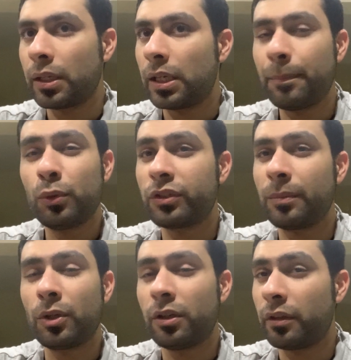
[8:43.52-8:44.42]
it puts
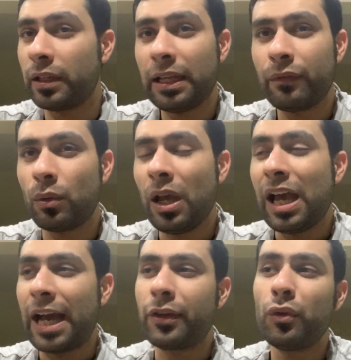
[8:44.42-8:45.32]
him on another level.
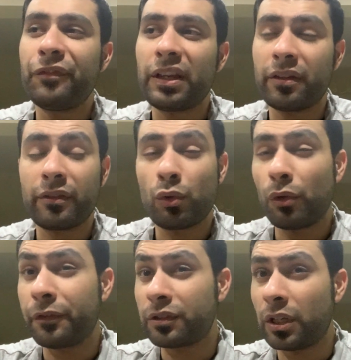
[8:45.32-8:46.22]
I do think
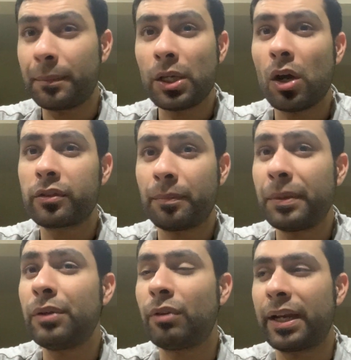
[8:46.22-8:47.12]
Crawford's going to be hard to
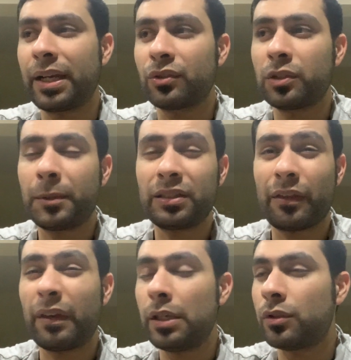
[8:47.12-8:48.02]
beat right now, just because I
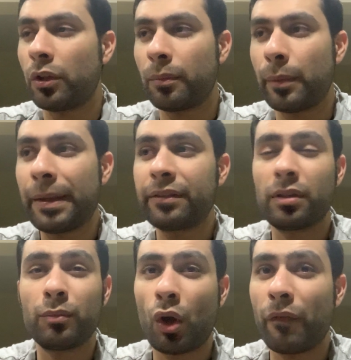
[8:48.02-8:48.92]
think he's got the
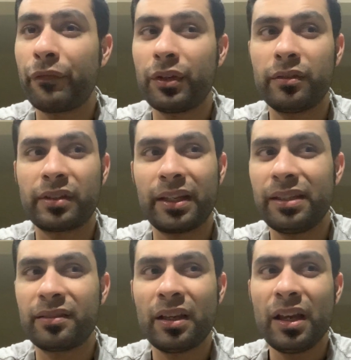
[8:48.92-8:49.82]
momentum, confidence, and
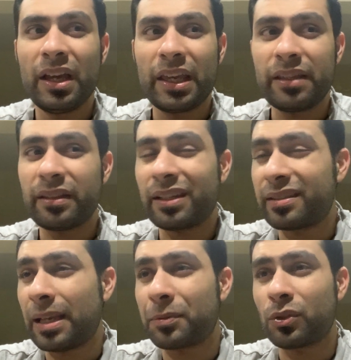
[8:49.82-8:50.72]
he's an
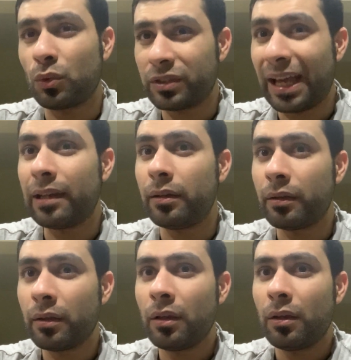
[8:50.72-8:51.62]
exceptional talent,
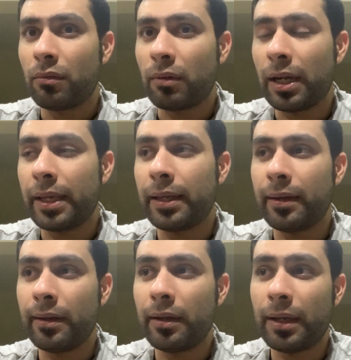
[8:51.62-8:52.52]
right?
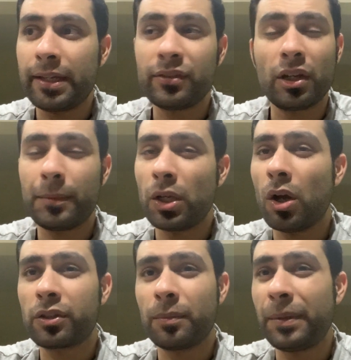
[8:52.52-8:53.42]
And he's going to be
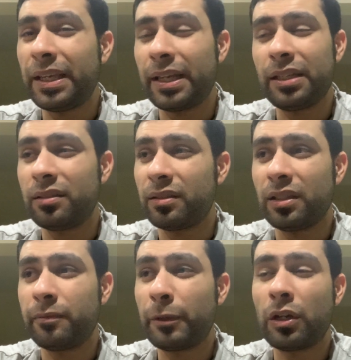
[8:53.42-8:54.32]
hard to beat, and
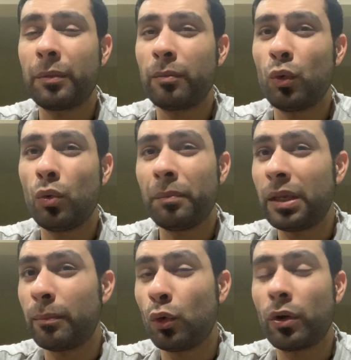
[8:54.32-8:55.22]
he's becoming
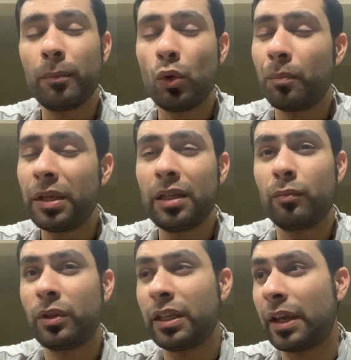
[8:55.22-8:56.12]
more and more mean
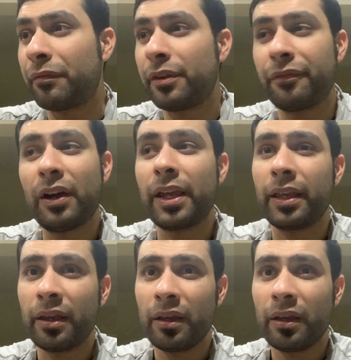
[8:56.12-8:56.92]
with every fight,